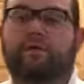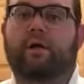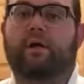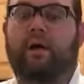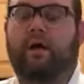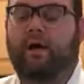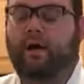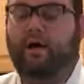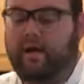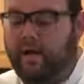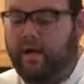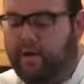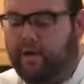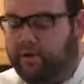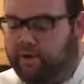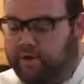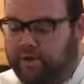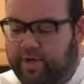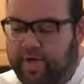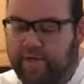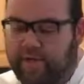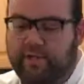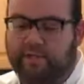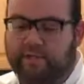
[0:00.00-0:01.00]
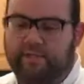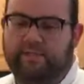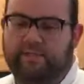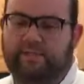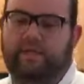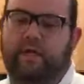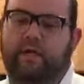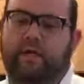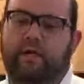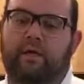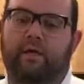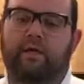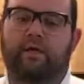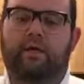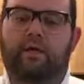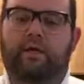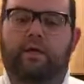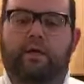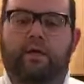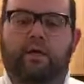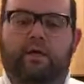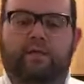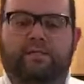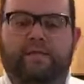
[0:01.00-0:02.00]
kind of created this thing
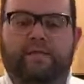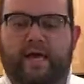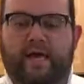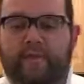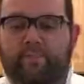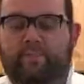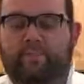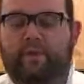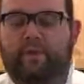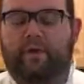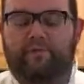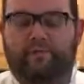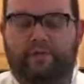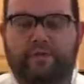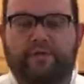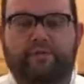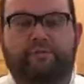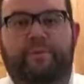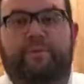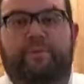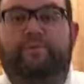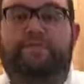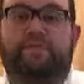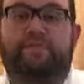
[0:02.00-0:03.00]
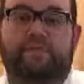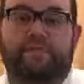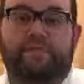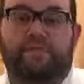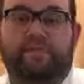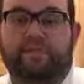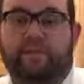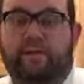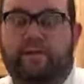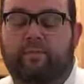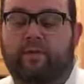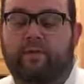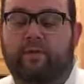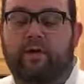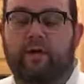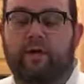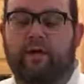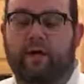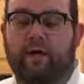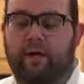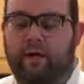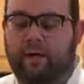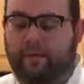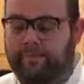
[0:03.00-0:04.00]
because they had fresh peaches in the summer,
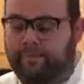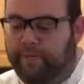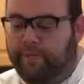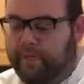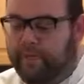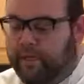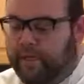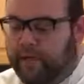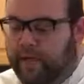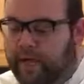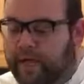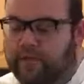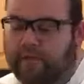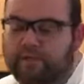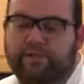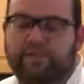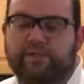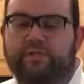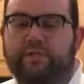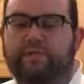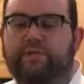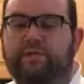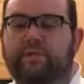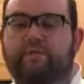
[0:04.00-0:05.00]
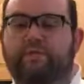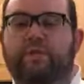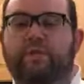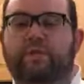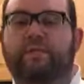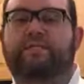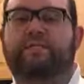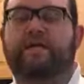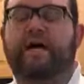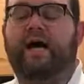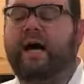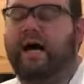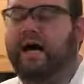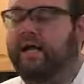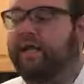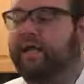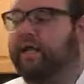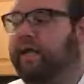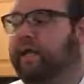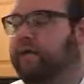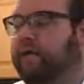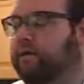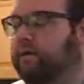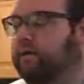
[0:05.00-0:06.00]
and it's just something really to
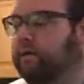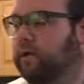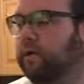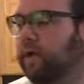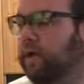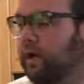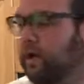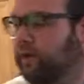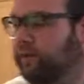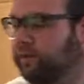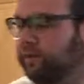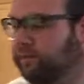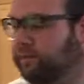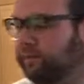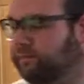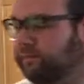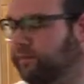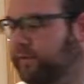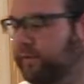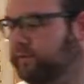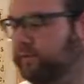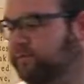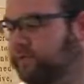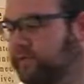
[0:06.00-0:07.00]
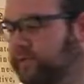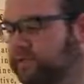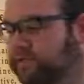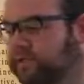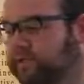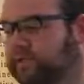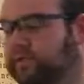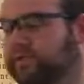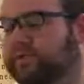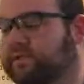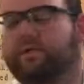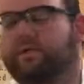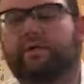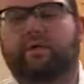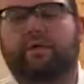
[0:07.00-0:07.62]
highlight the fresh peaches.